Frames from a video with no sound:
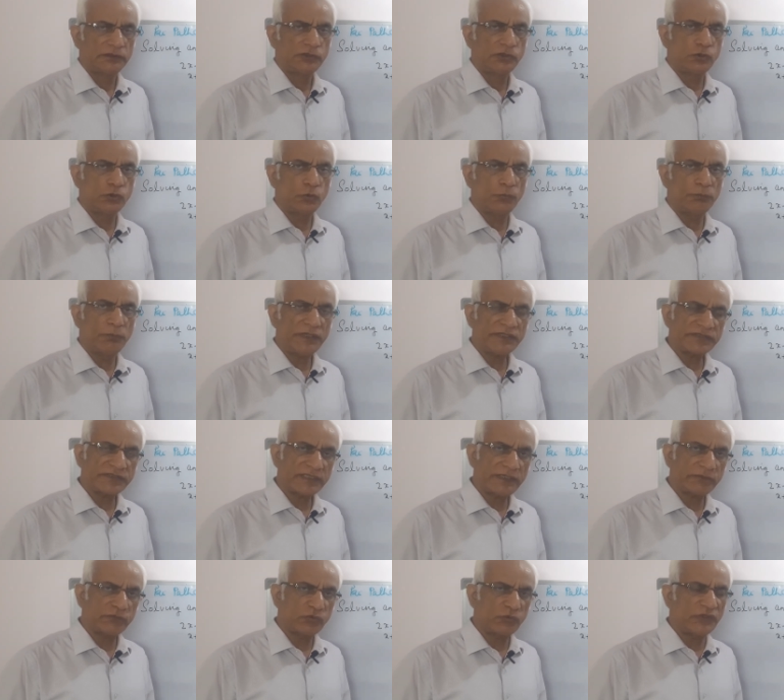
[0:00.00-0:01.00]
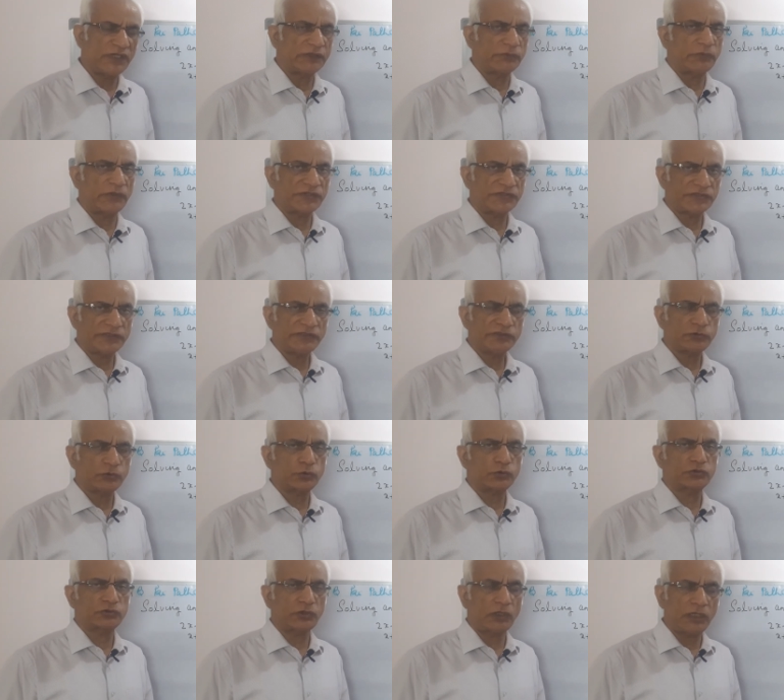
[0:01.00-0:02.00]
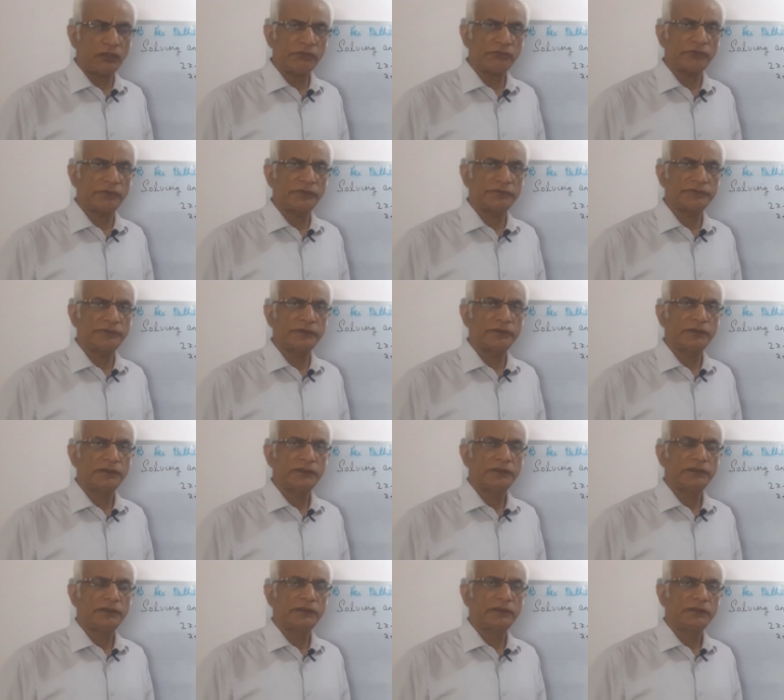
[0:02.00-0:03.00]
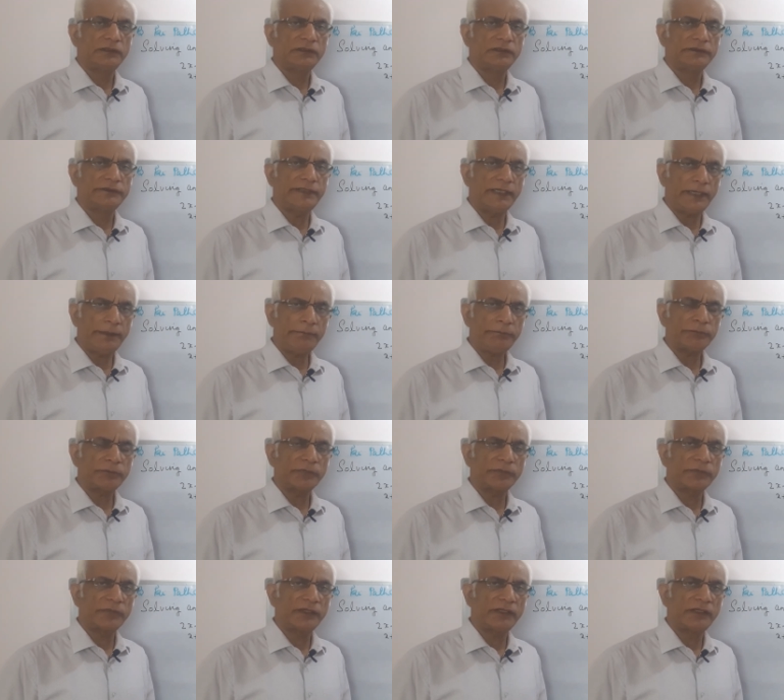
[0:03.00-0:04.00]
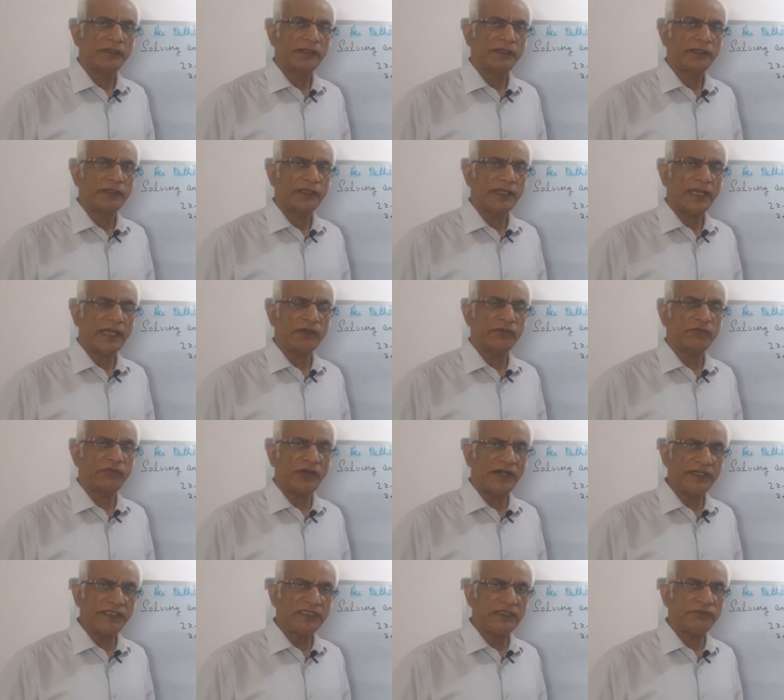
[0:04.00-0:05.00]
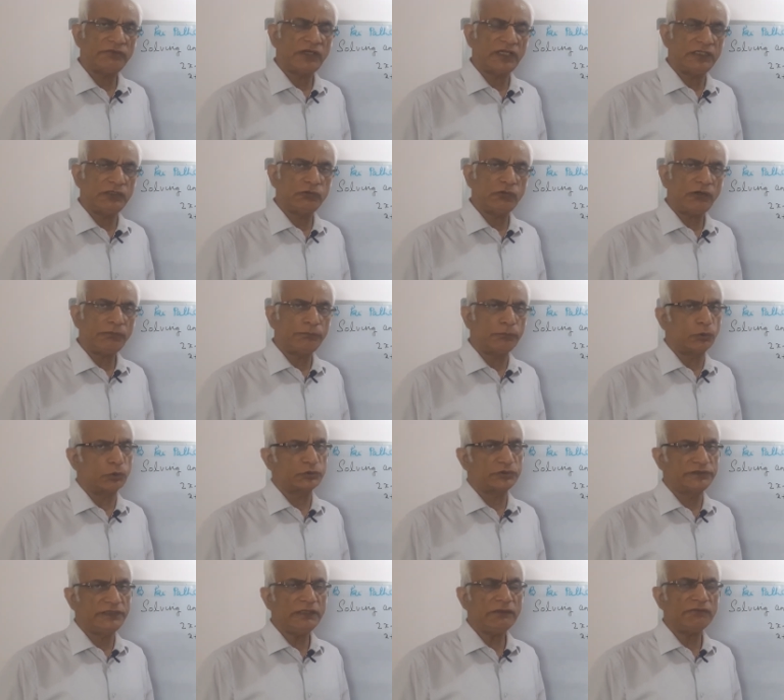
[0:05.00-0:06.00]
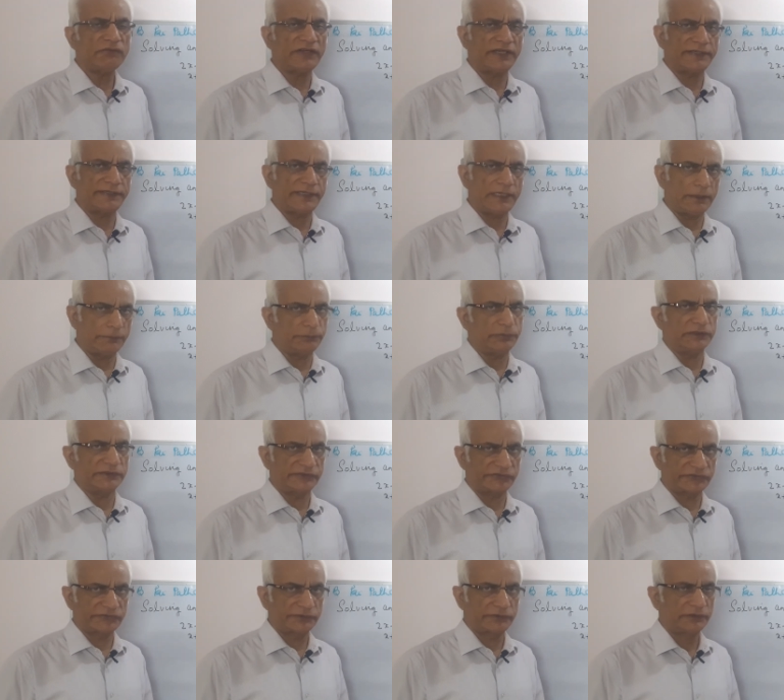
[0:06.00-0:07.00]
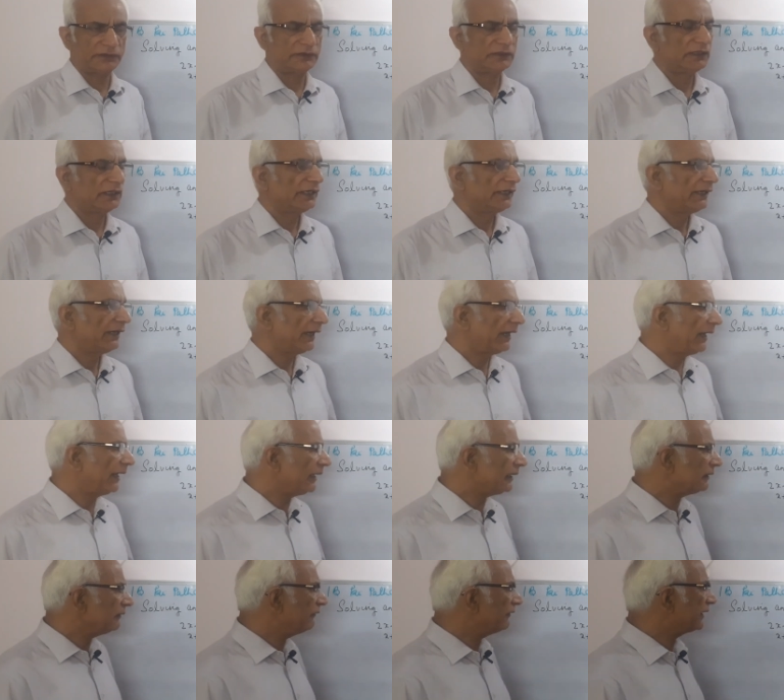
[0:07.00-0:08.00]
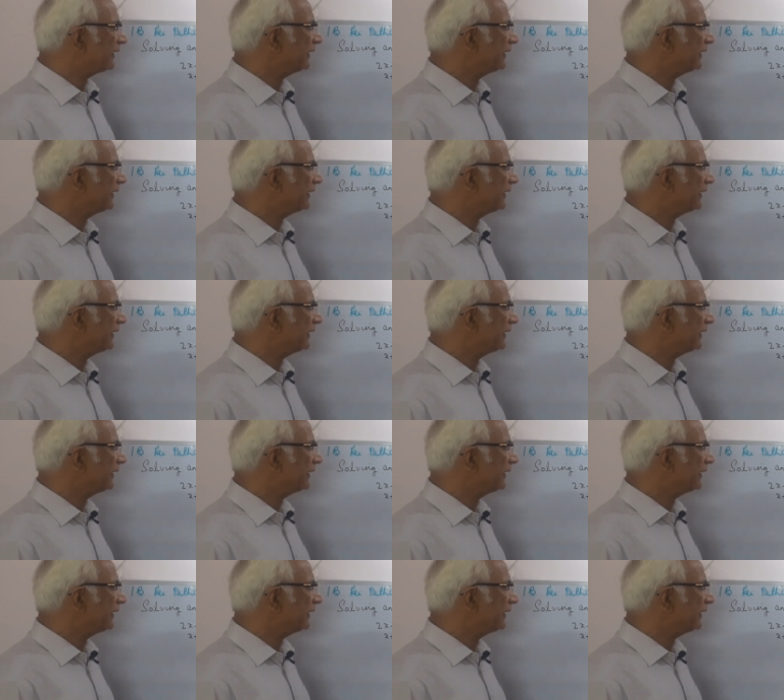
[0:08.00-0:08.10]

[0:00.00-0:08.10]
You must have two equations to solve them and find the value of both the variables. Here our